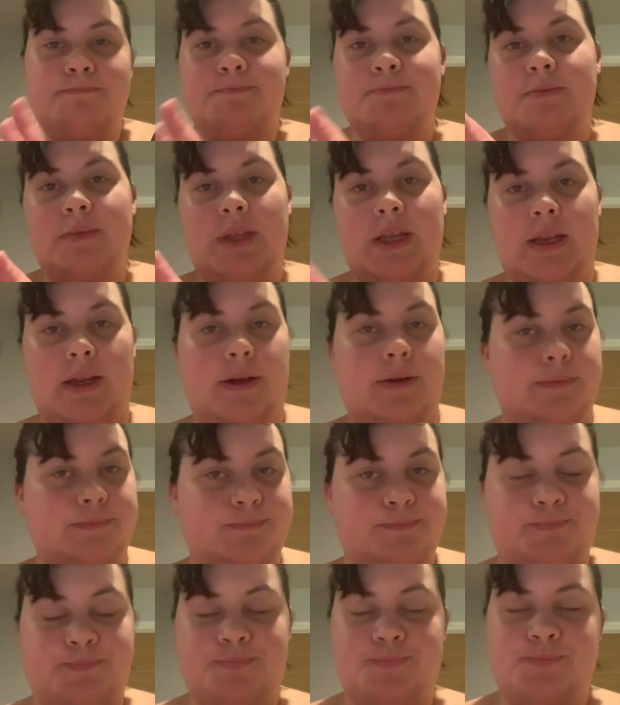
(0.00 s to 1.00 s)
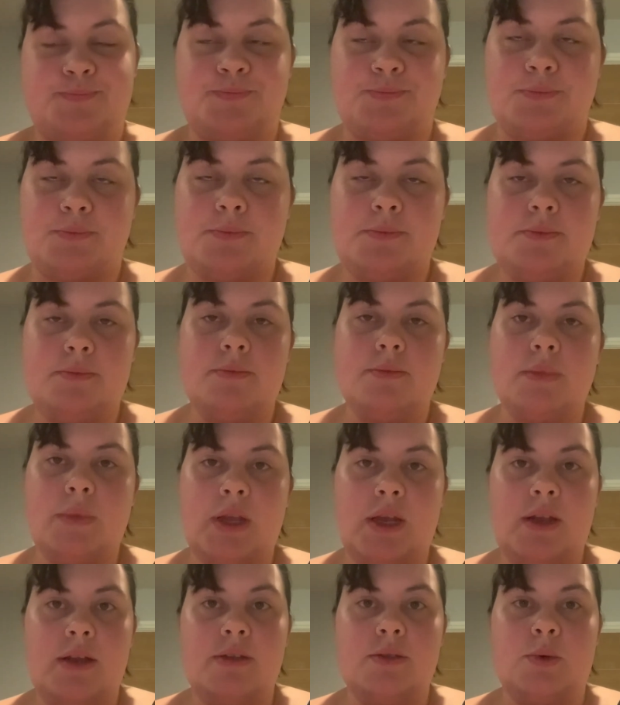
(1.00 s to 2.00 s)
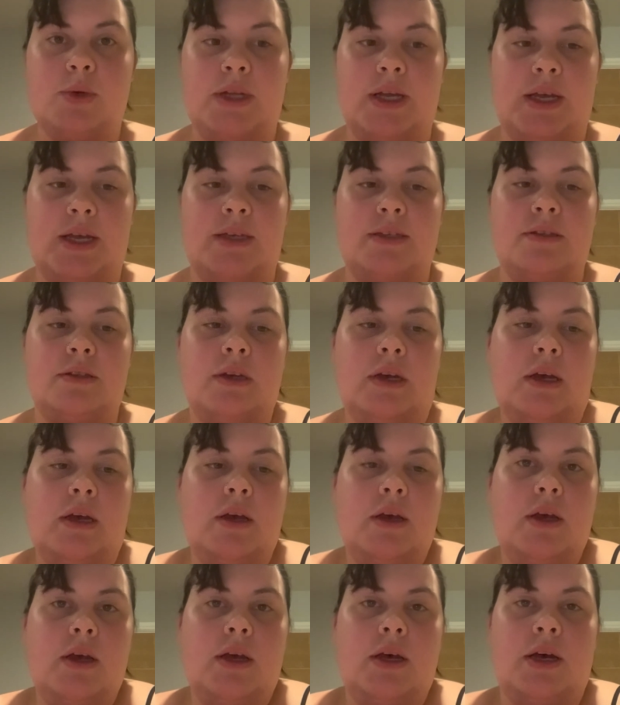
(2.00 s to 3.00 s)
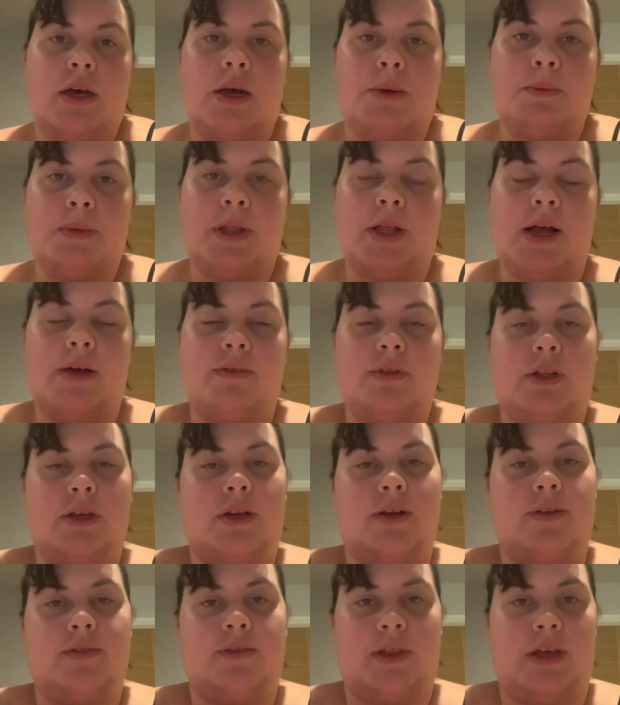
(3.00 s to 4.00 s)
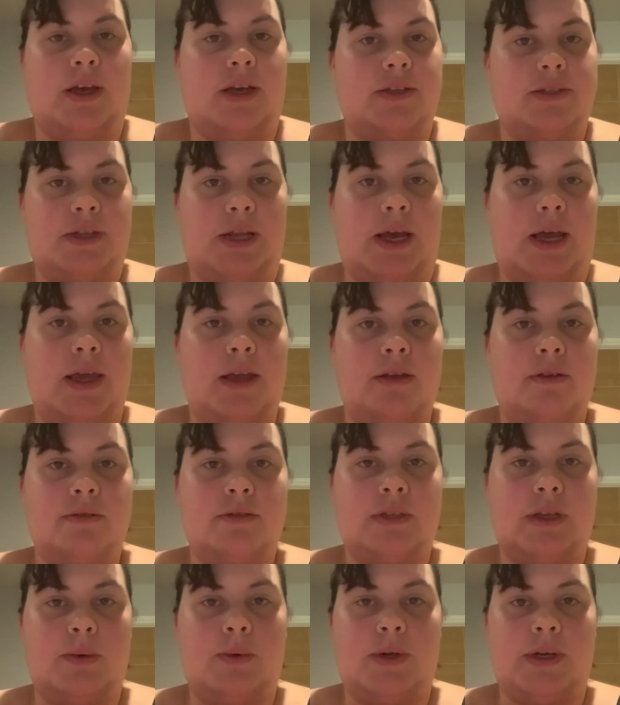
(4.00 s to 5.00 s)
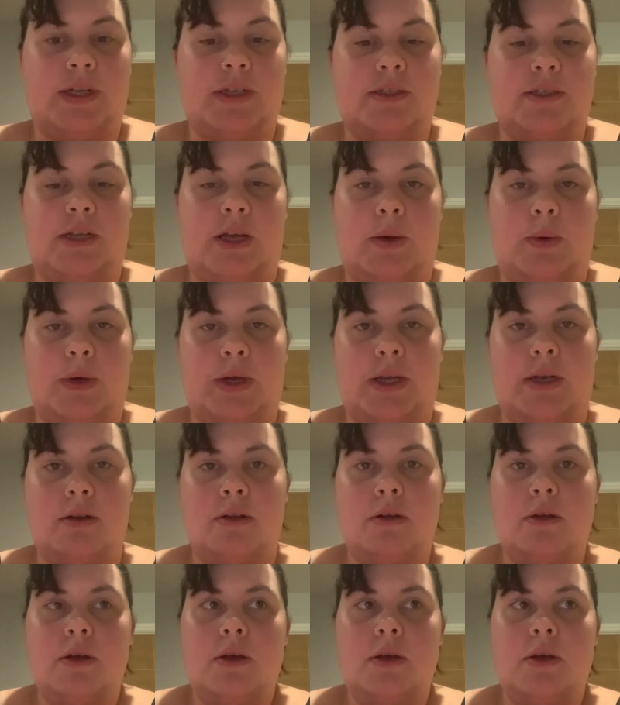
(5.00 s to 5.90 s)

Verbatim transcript: you know it is what it is. Um, I'll have a look on Thursday, see what it's doing.